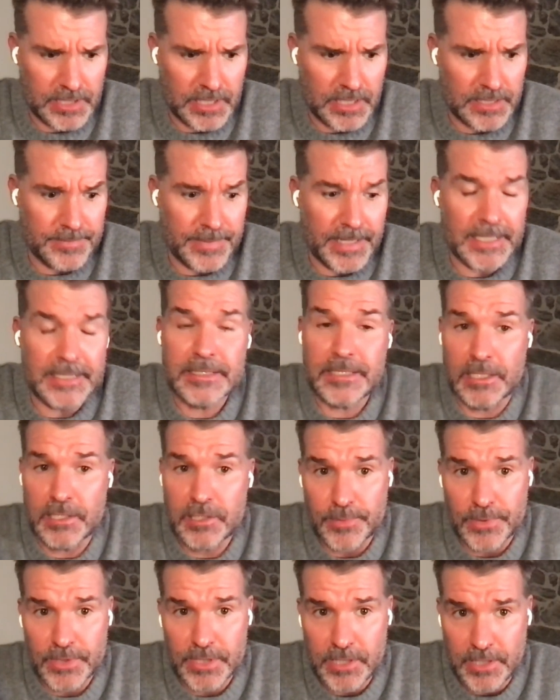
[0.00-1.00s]
on my
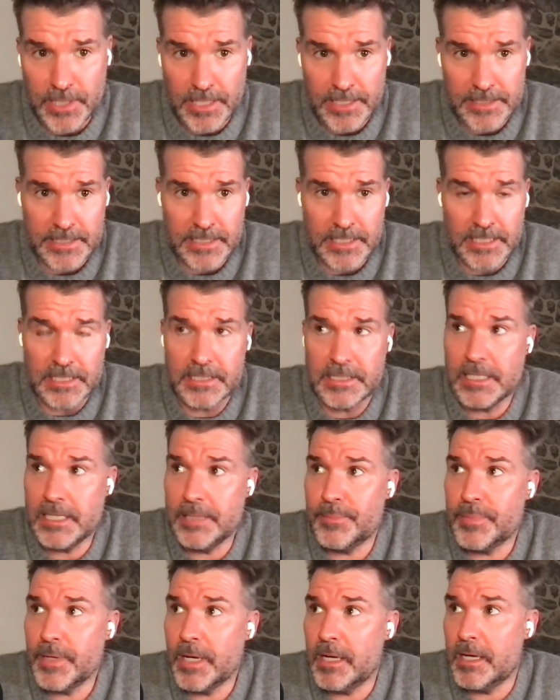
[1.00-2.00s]
insatiable curiosity,
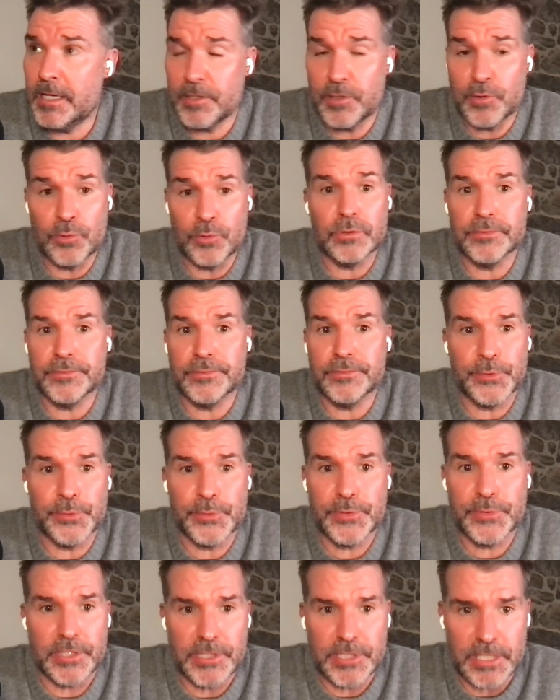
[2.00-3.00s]
deep Google foo
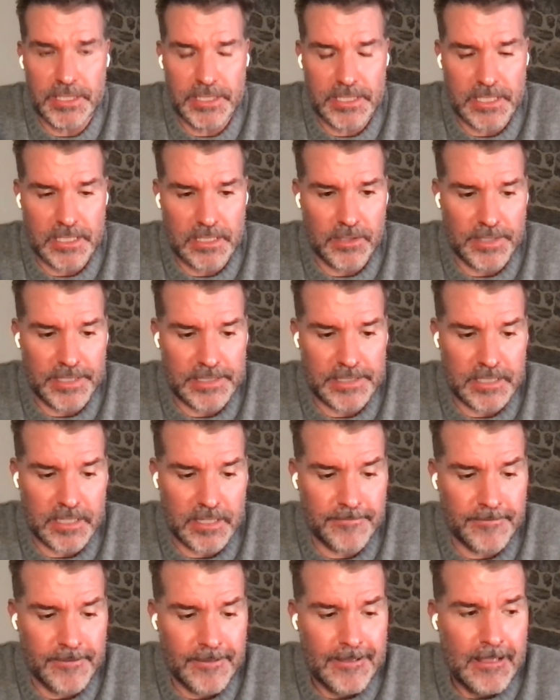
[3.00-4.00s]
searches and all that
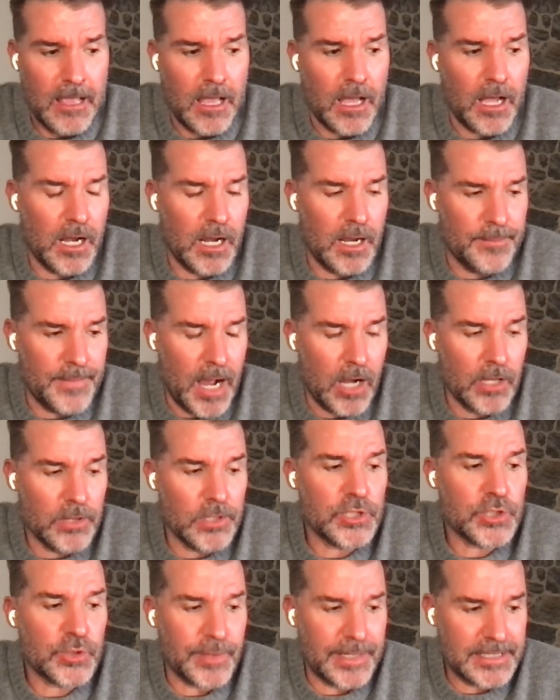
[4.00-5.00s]
stuff. On the
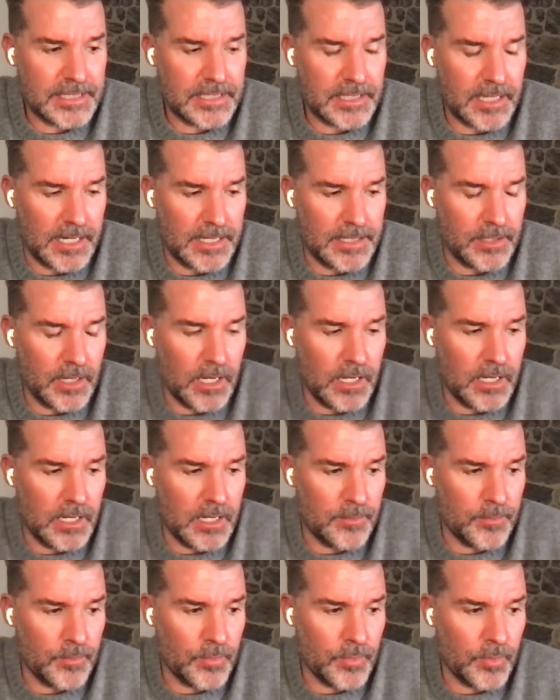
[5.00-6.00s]
trend side,
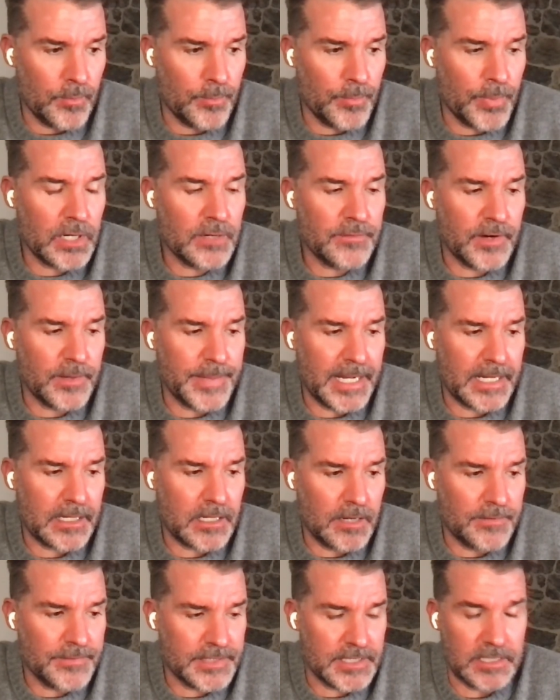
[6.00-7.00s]
part of our back
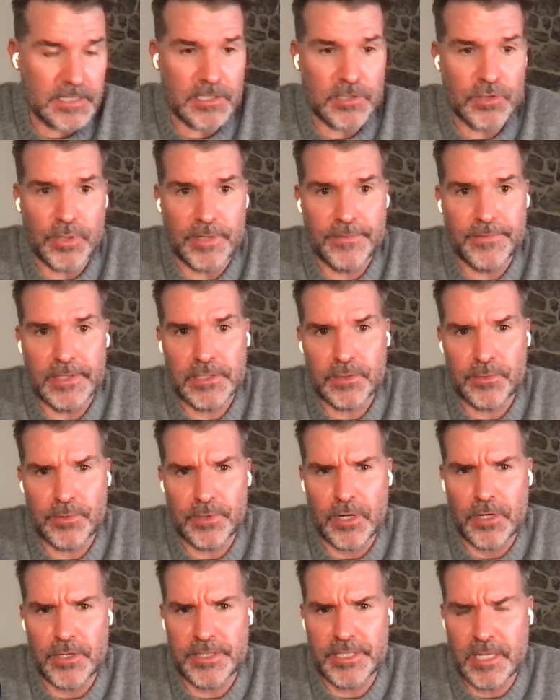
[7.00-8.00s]
office is a joint venture with
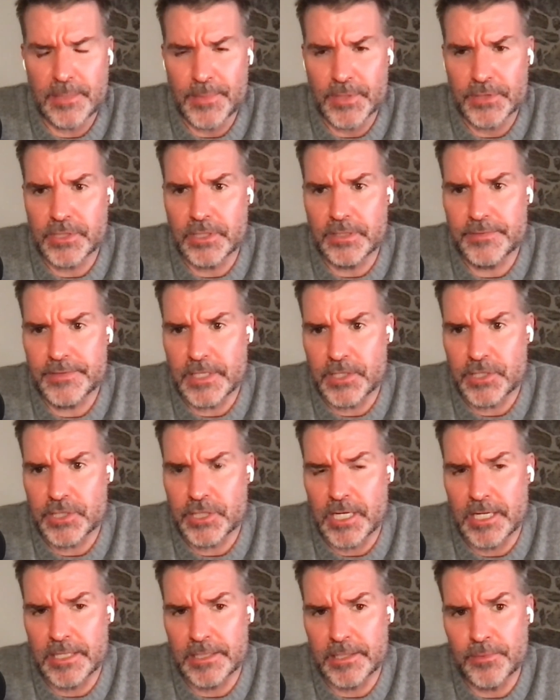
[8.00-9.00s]
RCM Alternatives out of
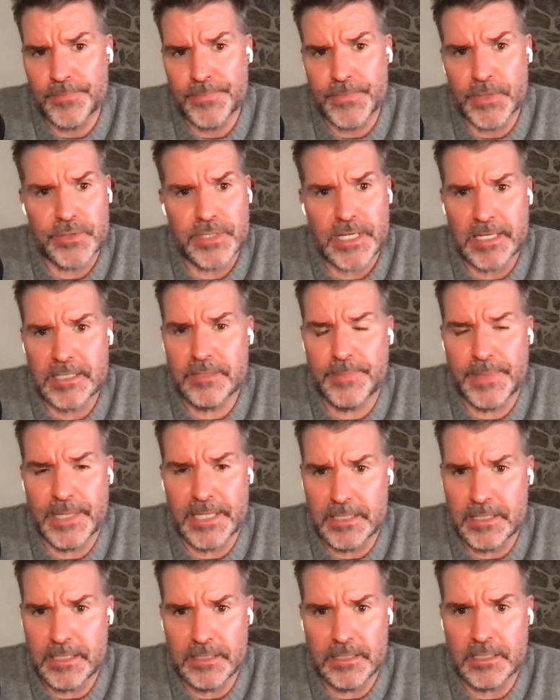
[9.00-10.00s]
Chicago. Those guys have
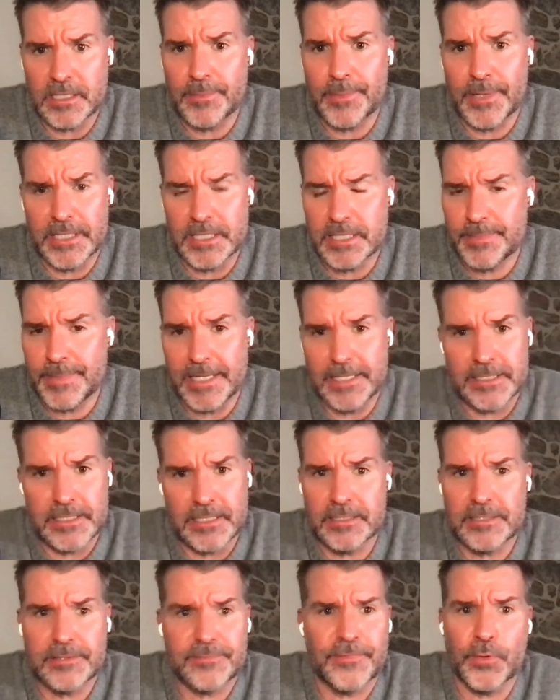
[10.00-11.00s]
been in the commodity space
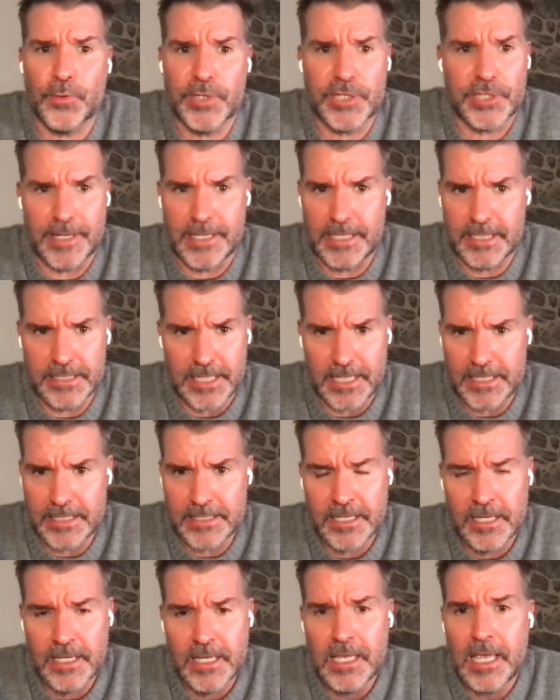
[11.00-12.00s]
since floor trading
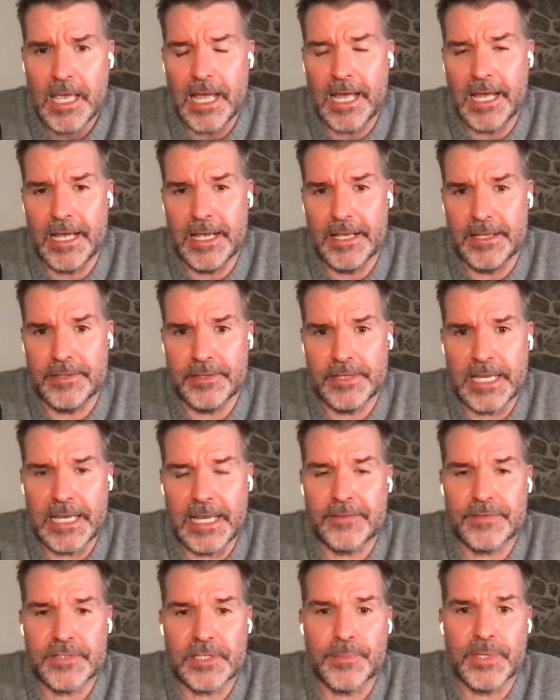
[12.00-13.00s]
days, and they
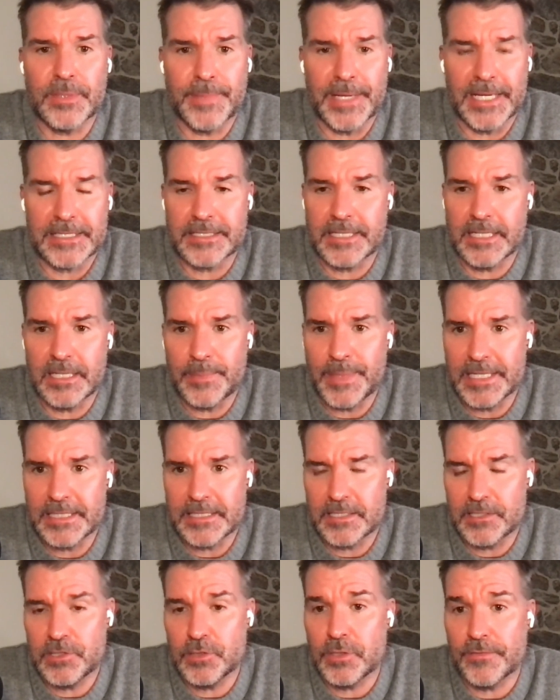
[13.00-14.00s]
have some of the best
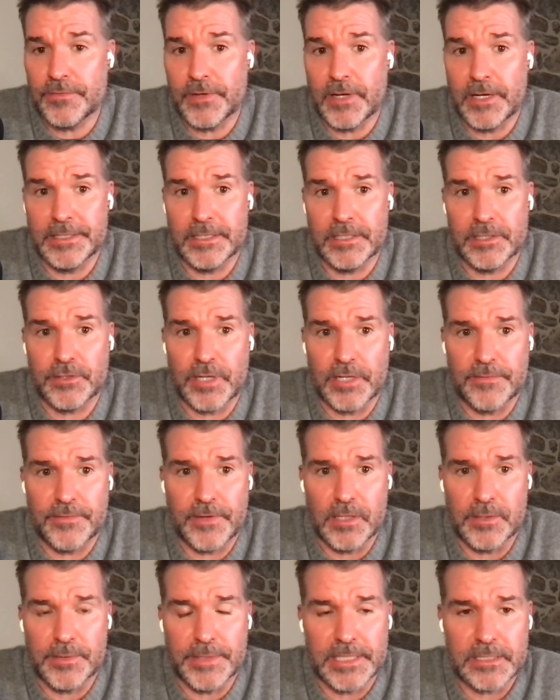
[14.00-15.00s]
databases you can find on trend
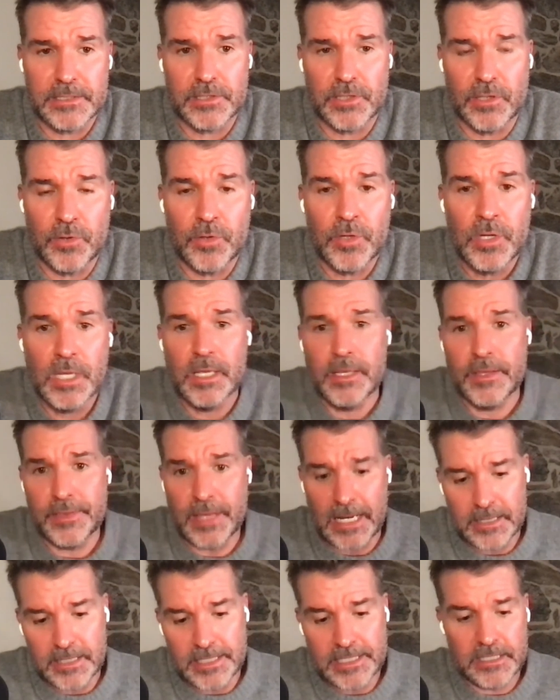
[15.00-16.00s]
following. So
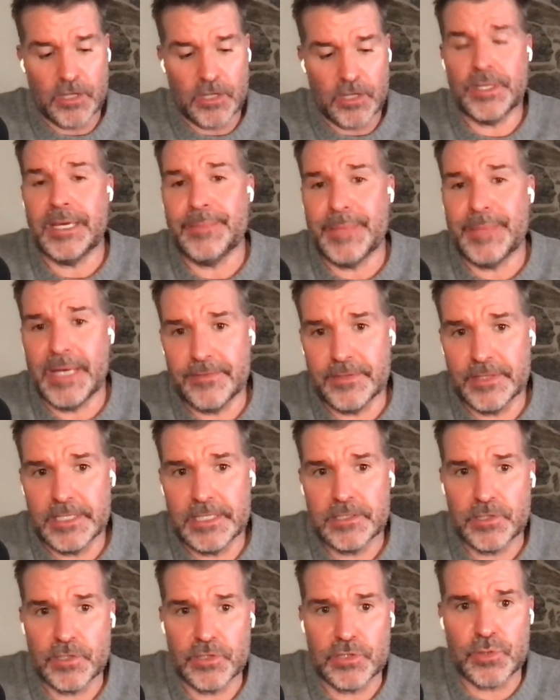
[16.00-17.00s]
I lean on them heavily
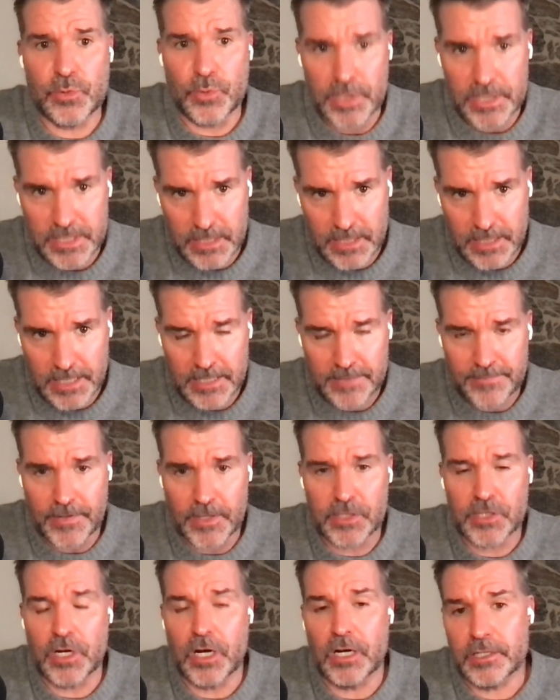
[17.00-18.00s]
to source a lot of
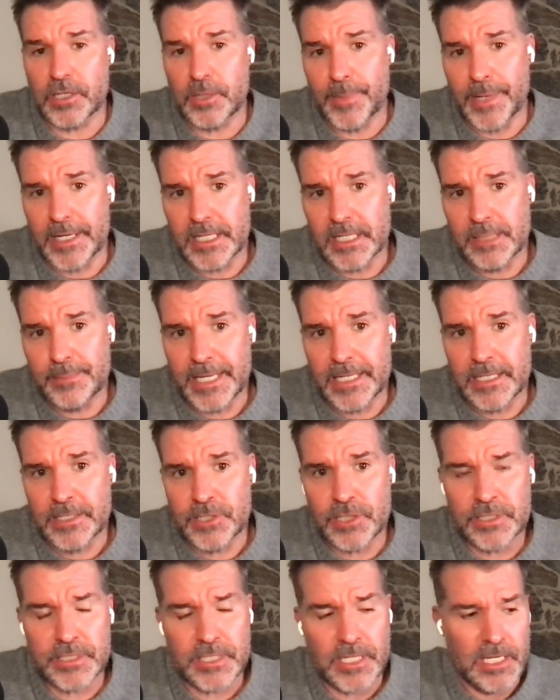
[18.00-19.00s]
our commodity
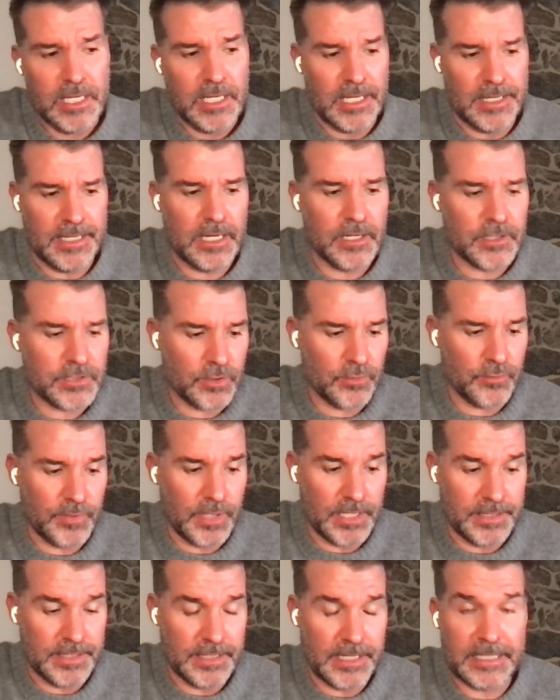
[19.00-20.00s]
managers. And they also
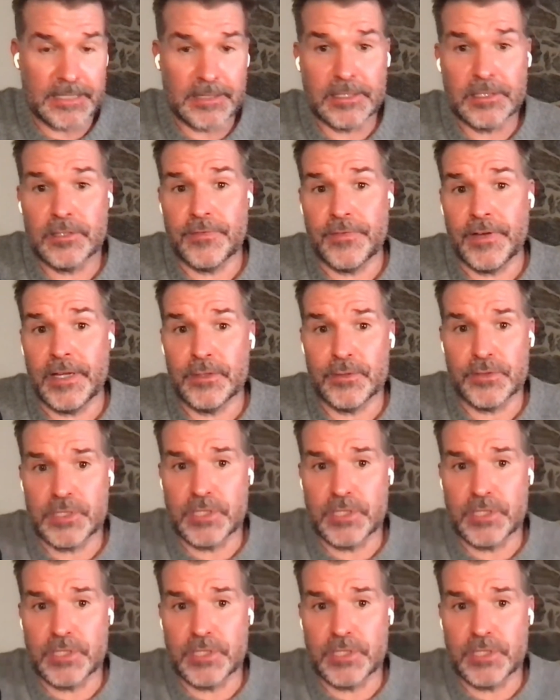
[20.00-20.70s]
run, like, to find those